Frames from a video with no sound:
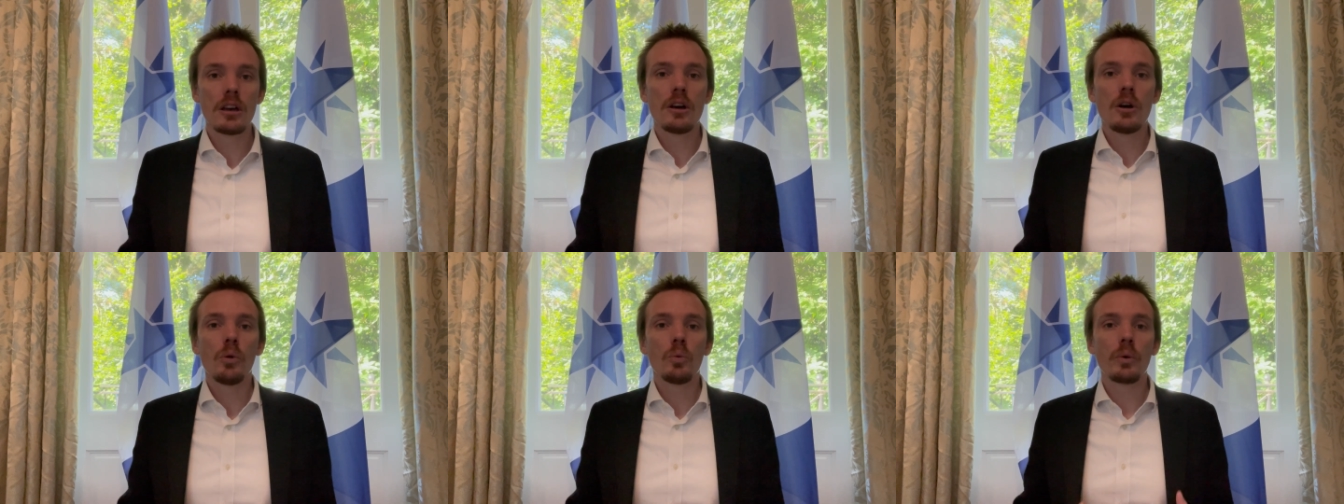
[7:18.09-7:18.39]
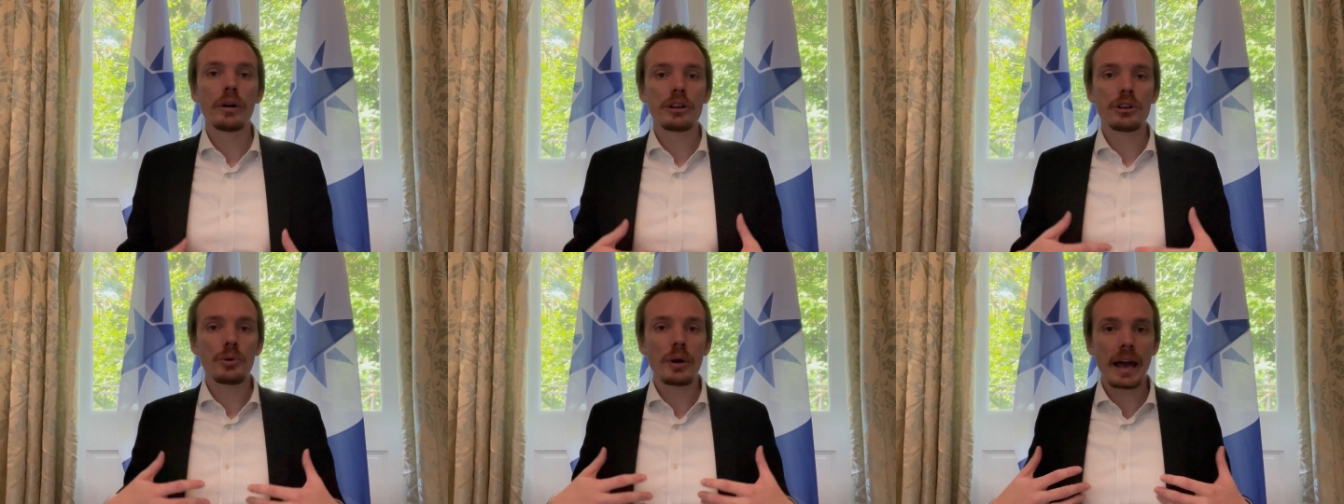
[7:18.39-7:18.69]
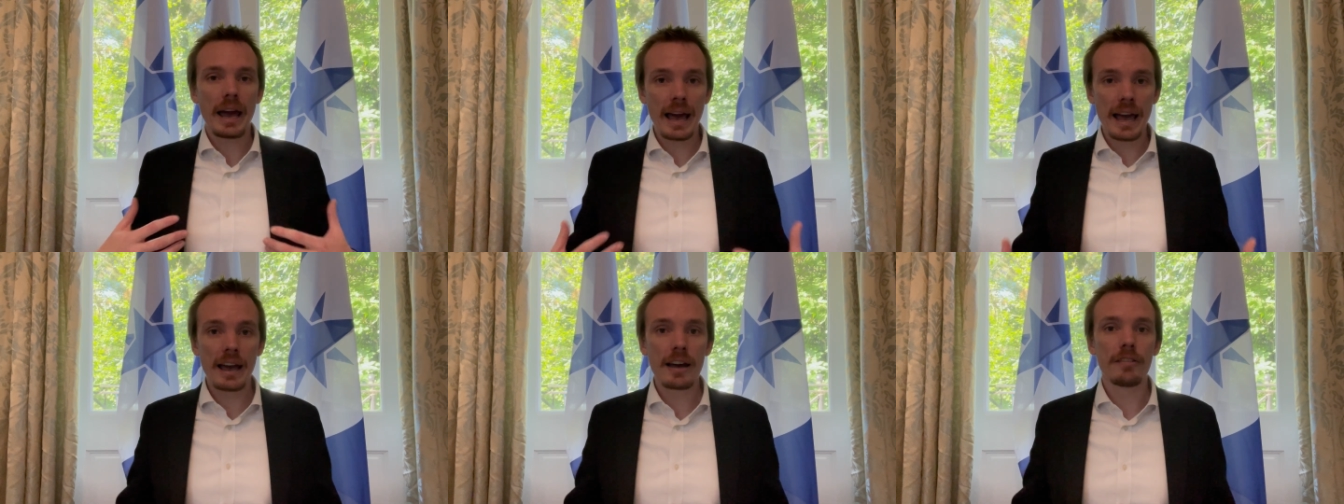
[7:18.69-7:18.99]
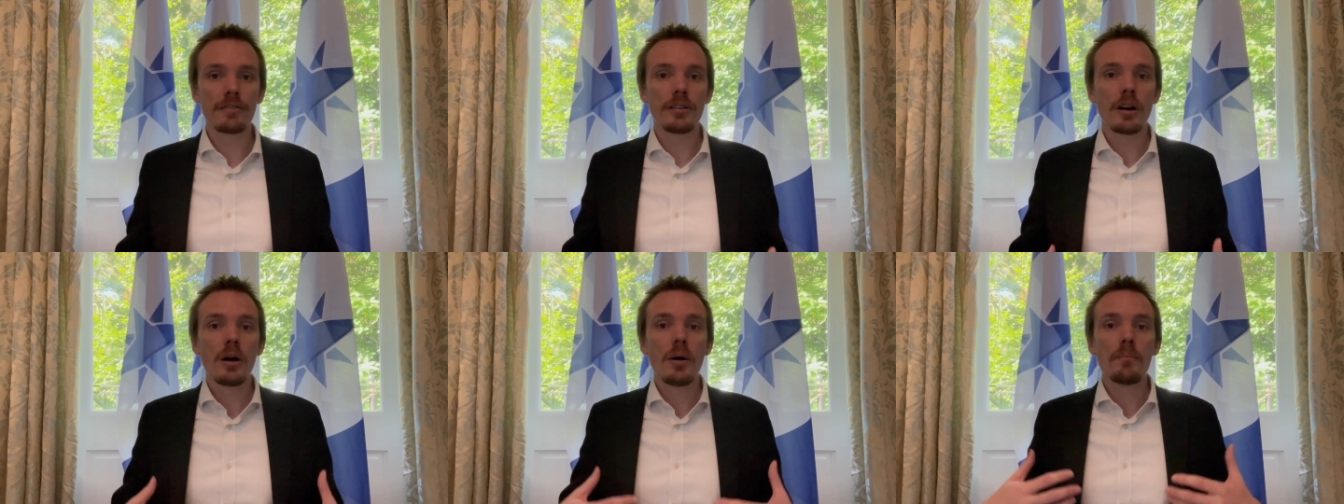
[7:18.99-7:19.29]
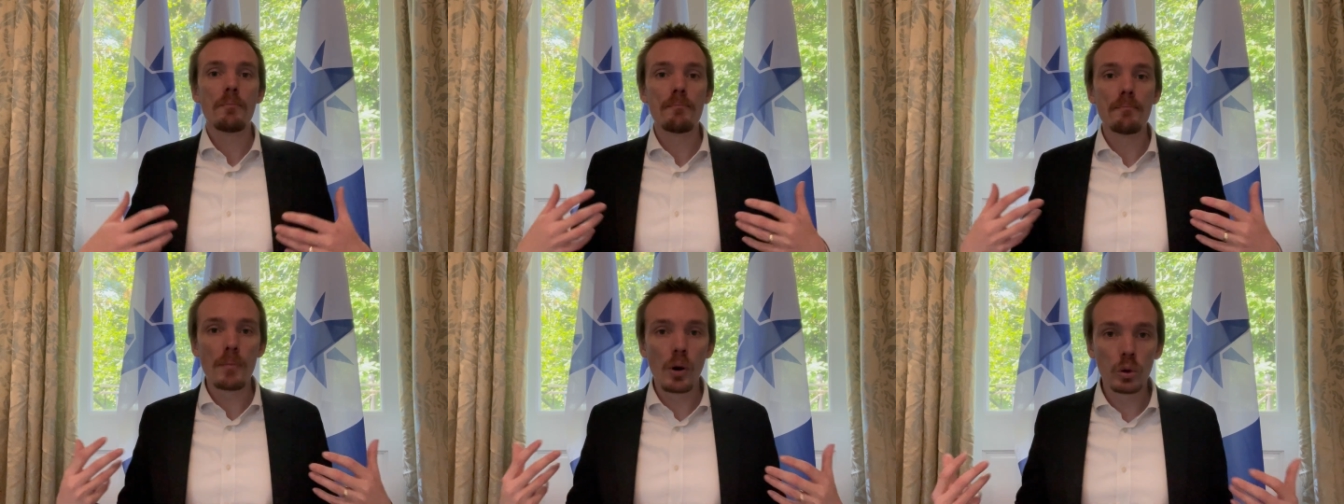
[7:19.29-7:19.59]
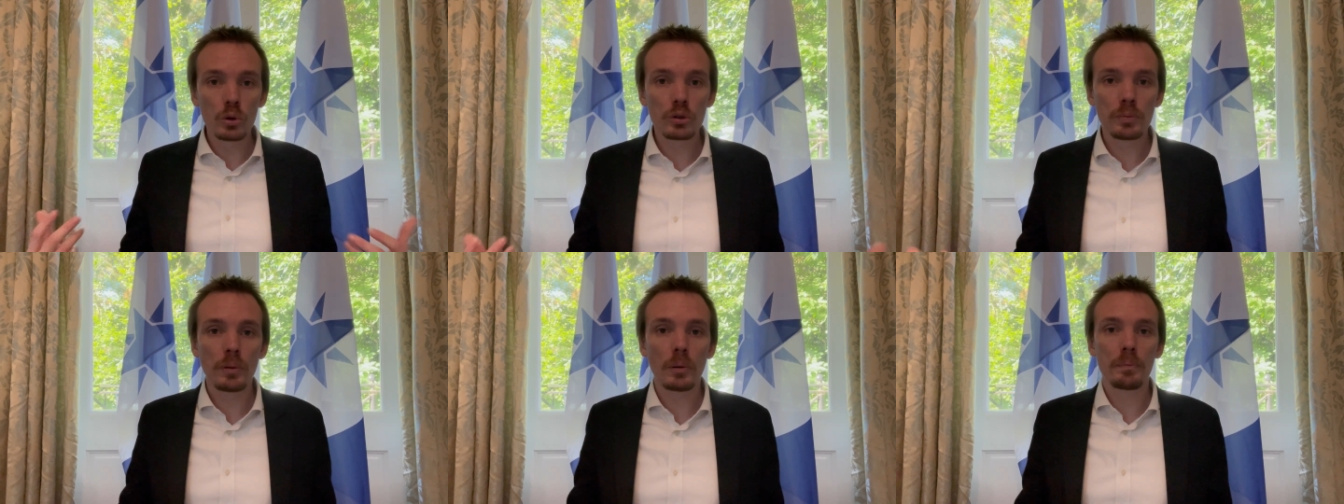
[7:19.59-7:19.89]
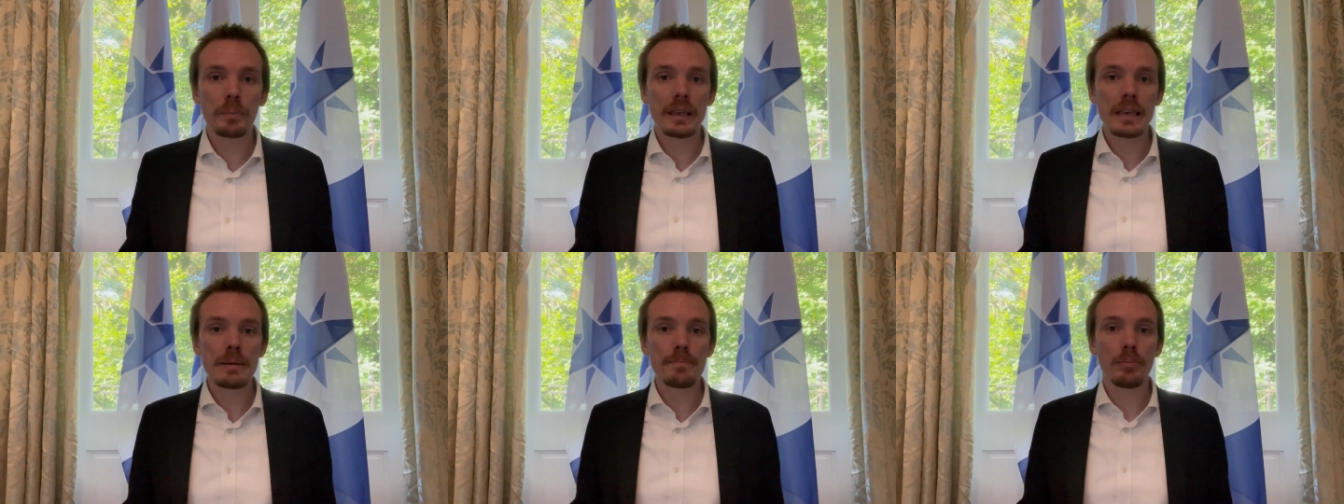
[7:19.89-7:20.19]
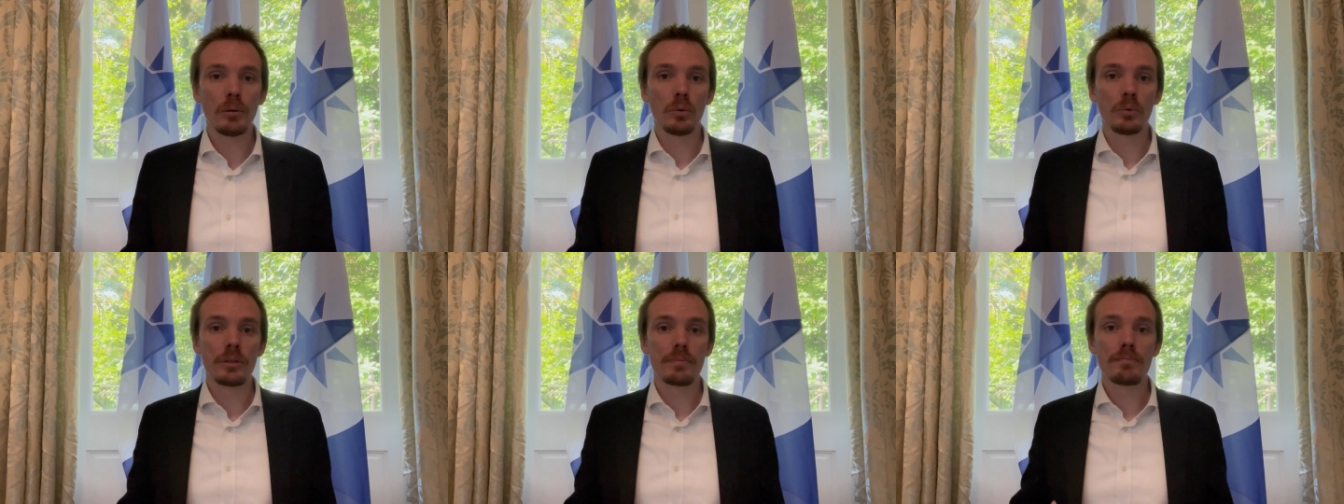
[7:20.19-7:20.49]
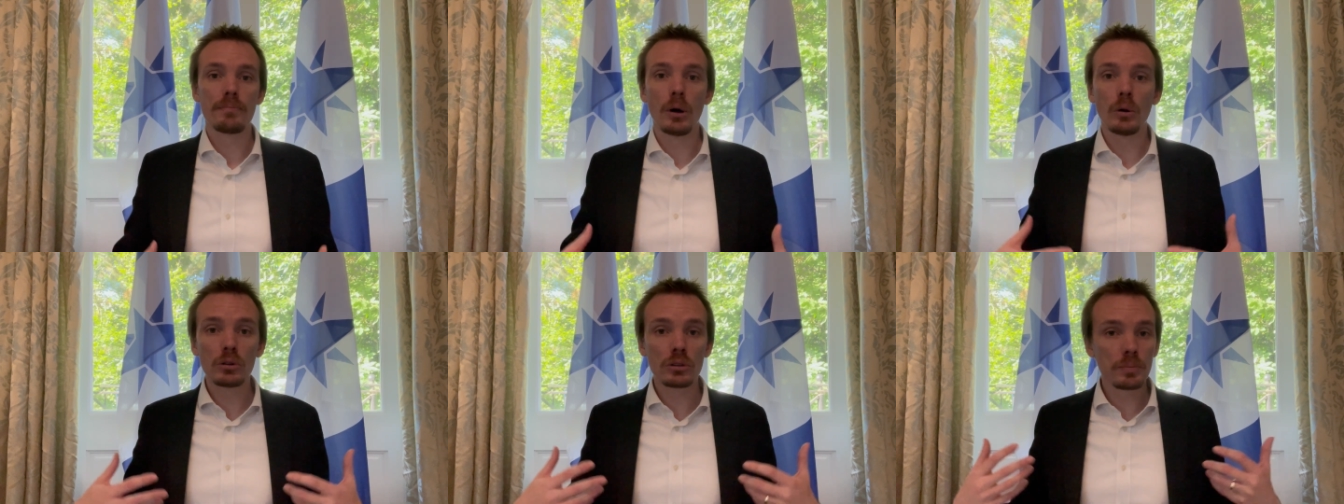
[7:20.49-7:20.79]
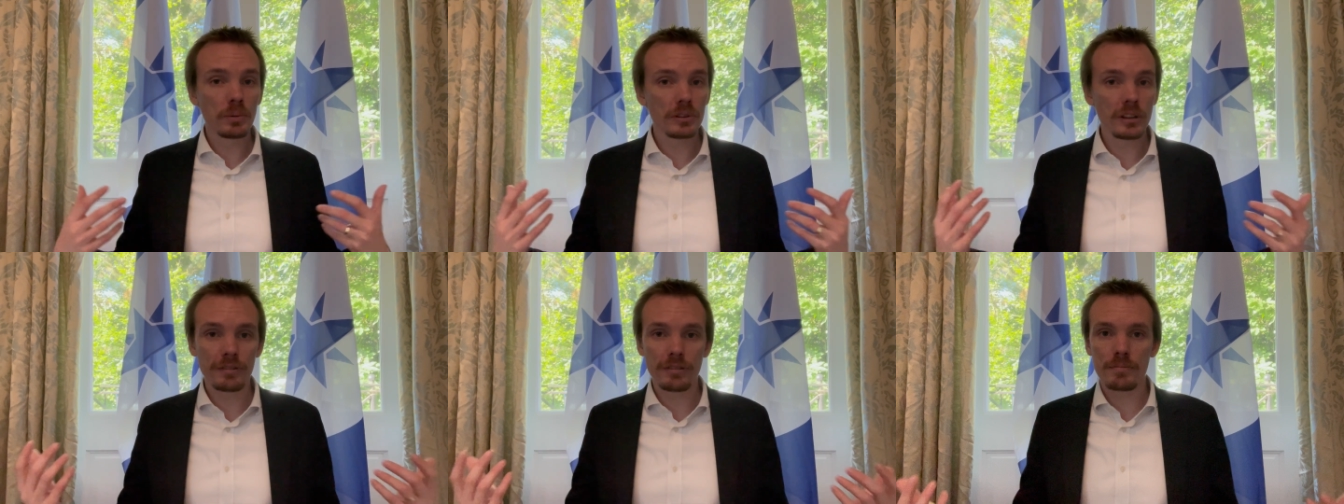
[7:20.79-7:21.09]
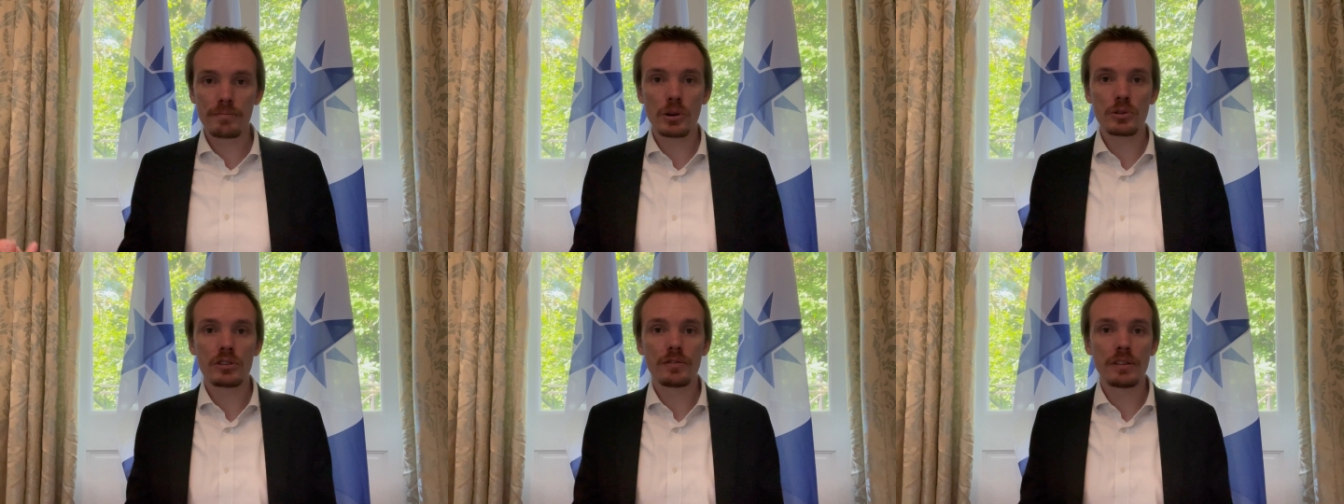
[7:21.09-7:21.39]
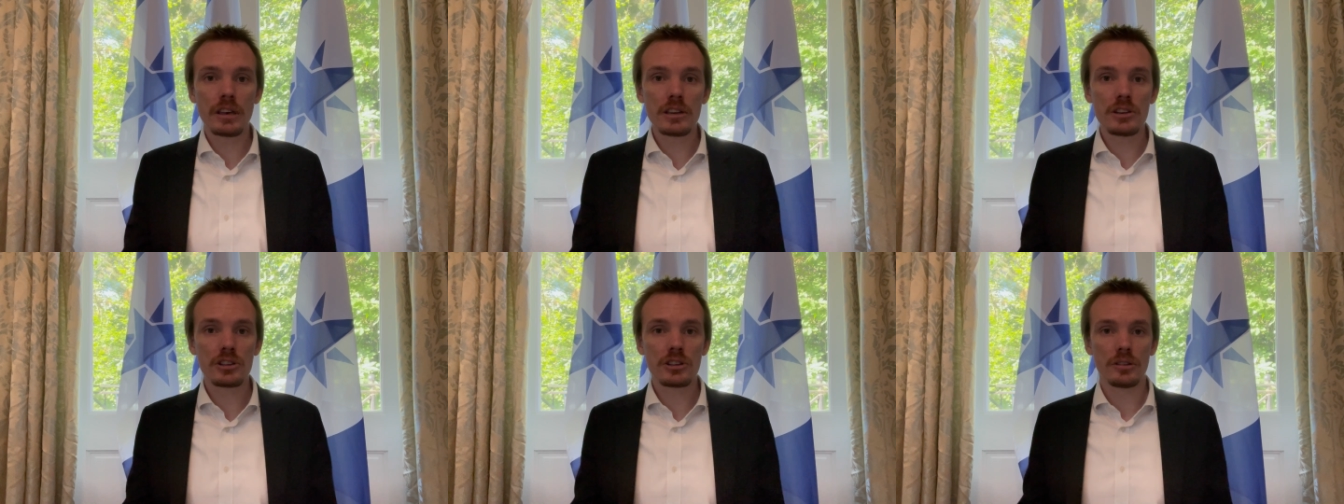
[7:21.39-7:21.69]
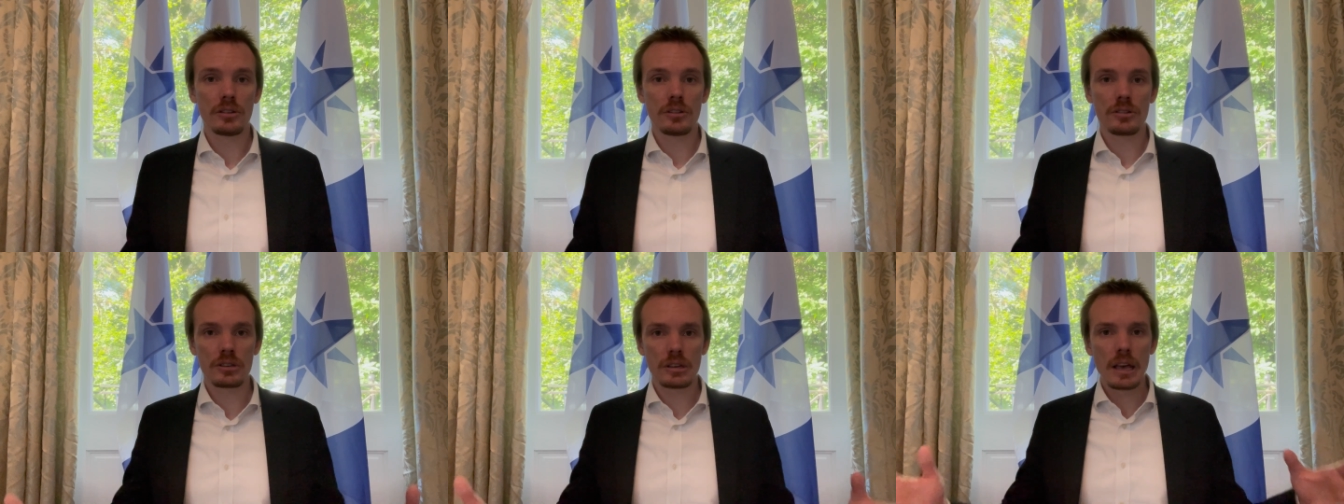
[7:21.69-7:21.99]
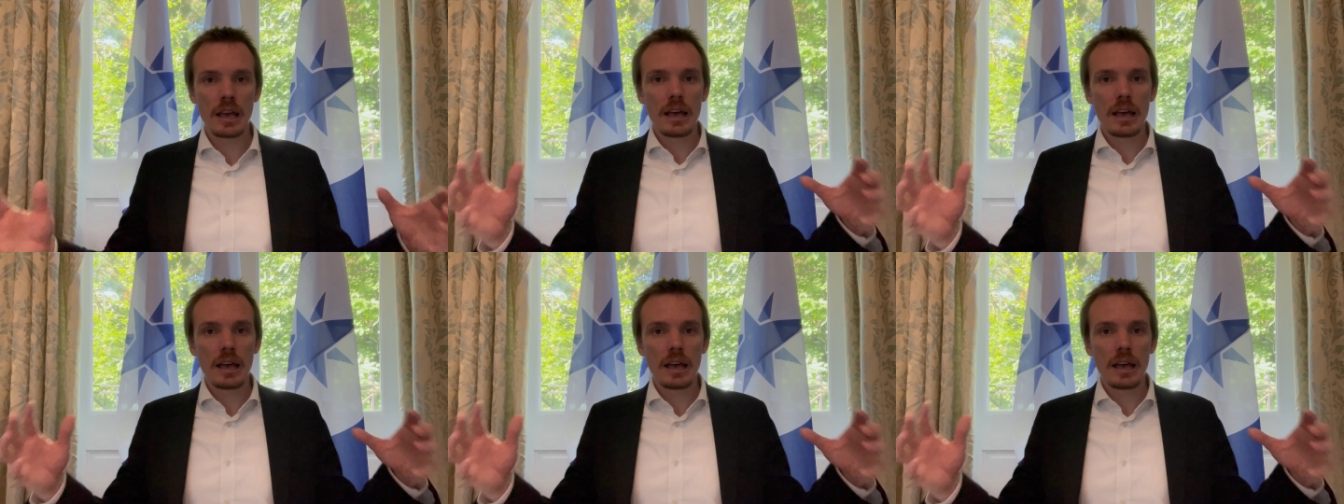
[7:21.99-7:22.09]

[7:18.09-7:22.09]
when you have multiple people with multiple different motivations